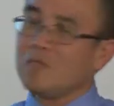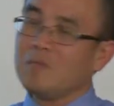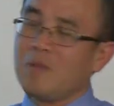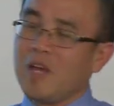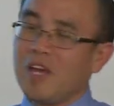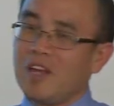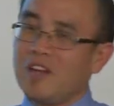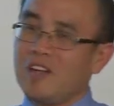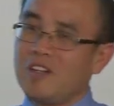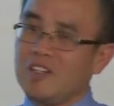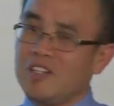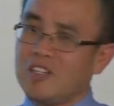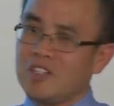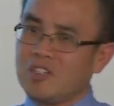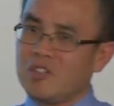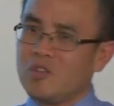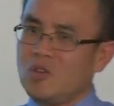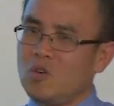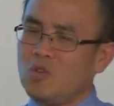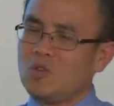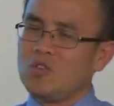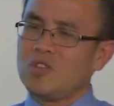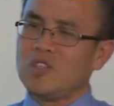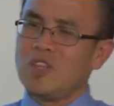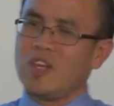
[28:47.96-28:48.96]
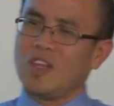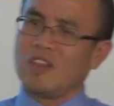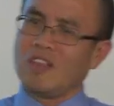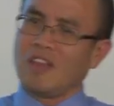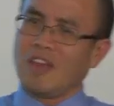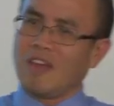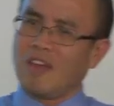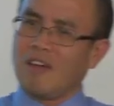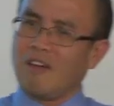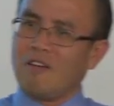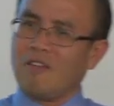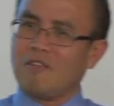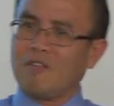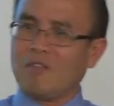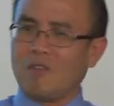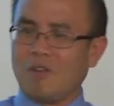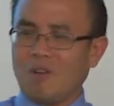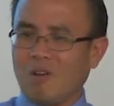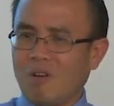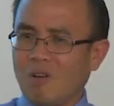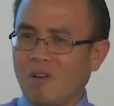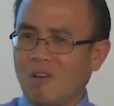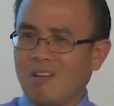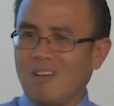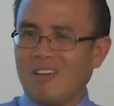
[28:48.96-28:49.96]
managers, those that have
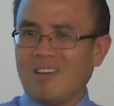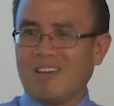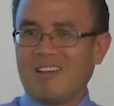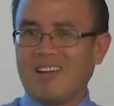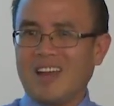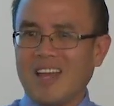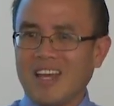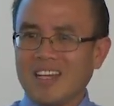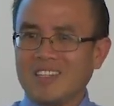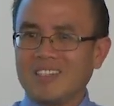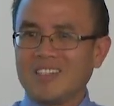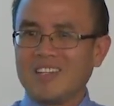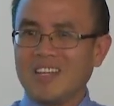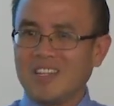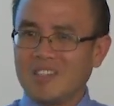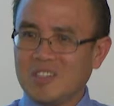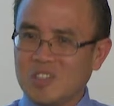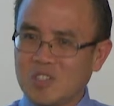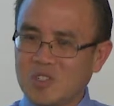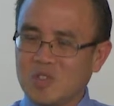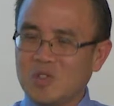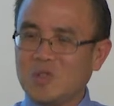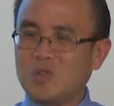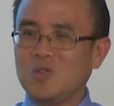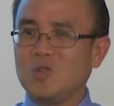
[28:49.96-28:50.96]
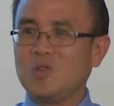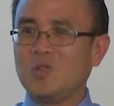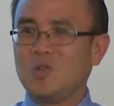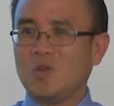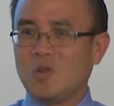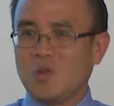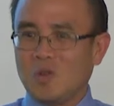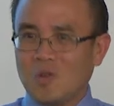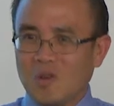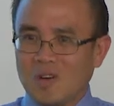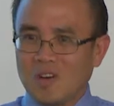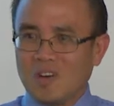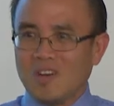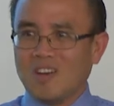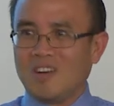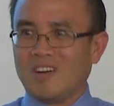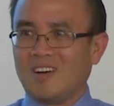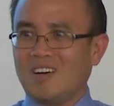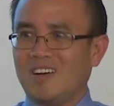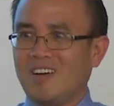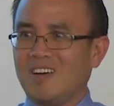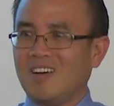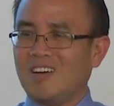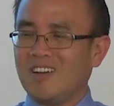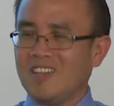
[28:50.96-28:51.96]
less than 2
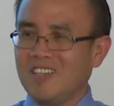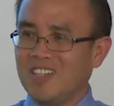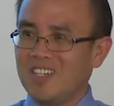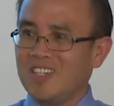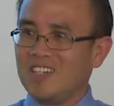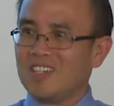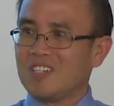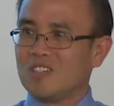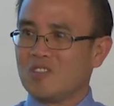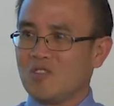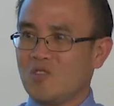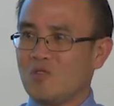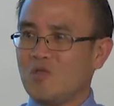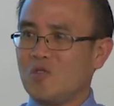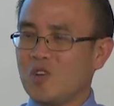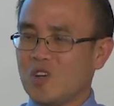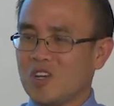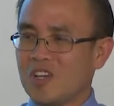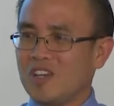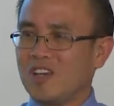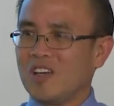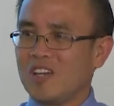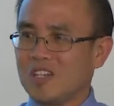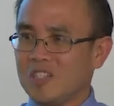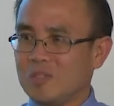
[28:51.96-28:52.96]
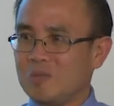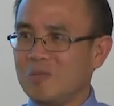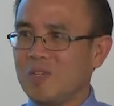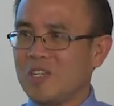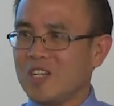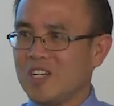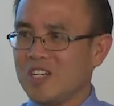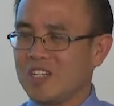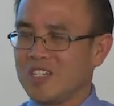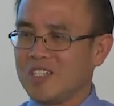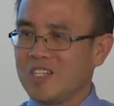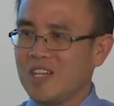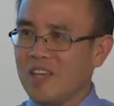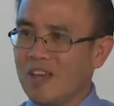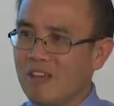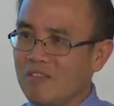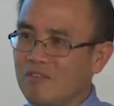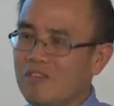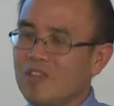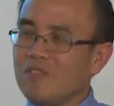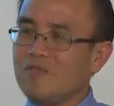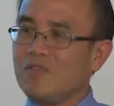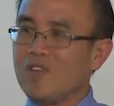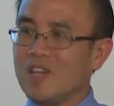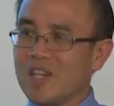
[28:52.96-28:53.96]
years of working experience, they
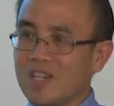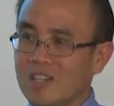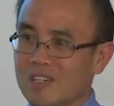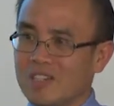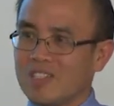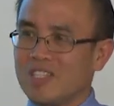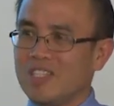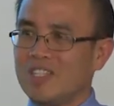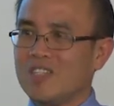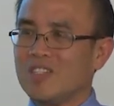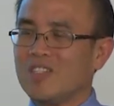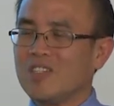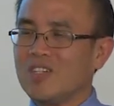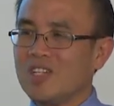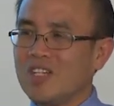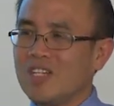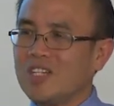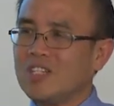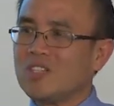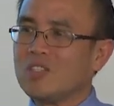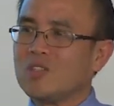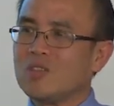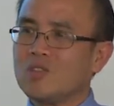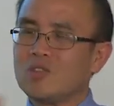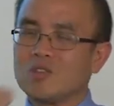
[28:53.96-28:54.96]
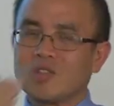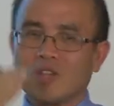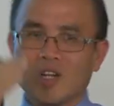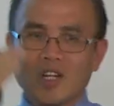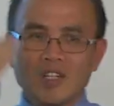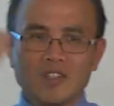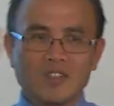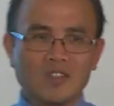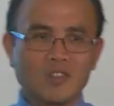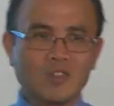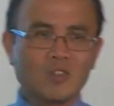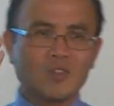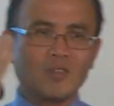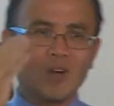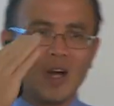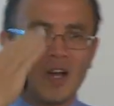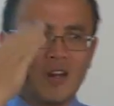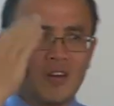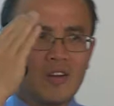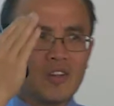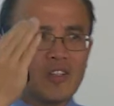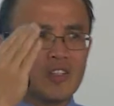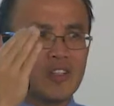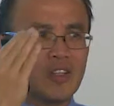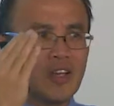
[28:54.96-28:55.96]
have difficulties really to
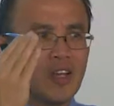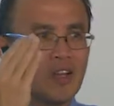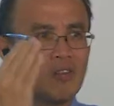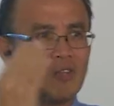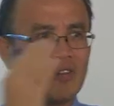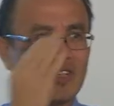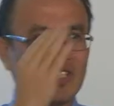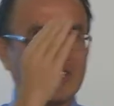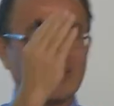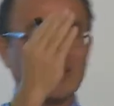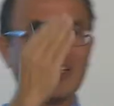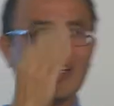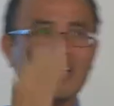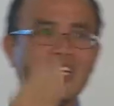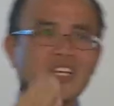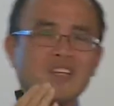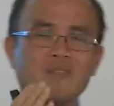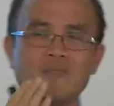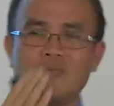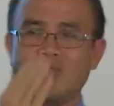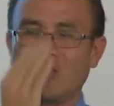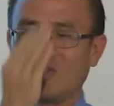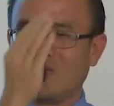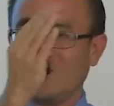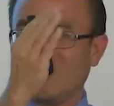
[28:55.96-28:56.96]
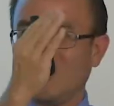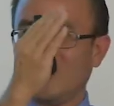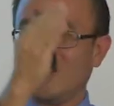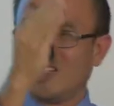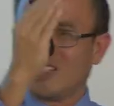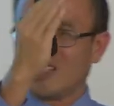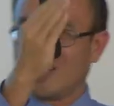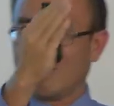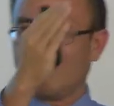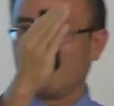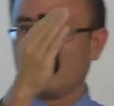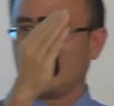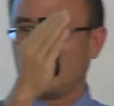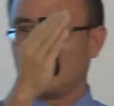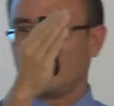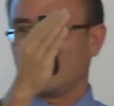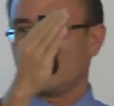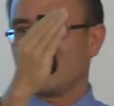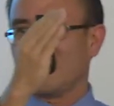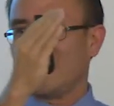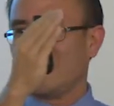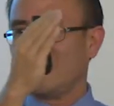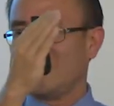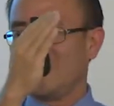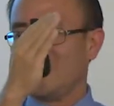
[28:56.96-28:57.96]
understand what is the link between this company
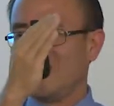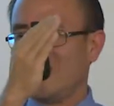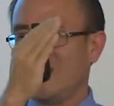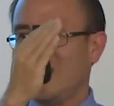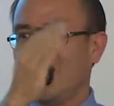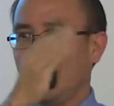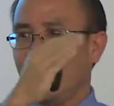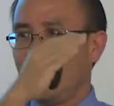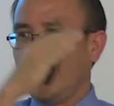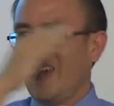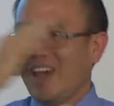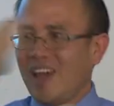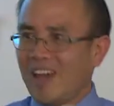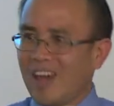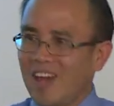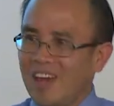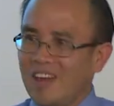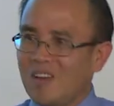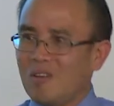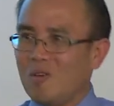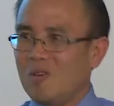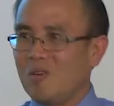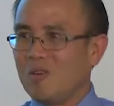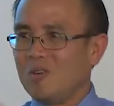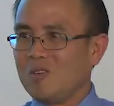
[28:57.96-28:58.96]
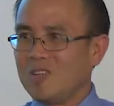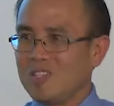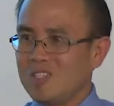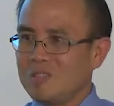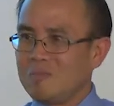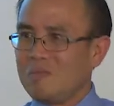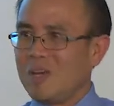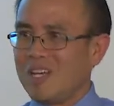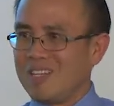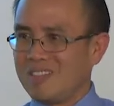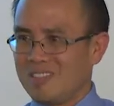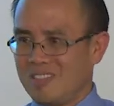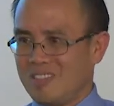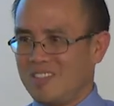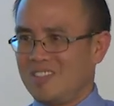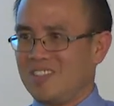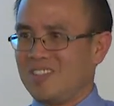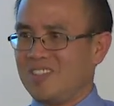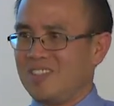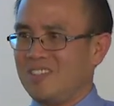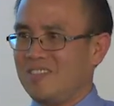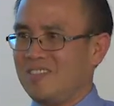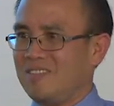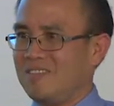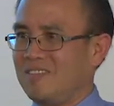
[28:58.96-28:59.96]
strategy and all these measures.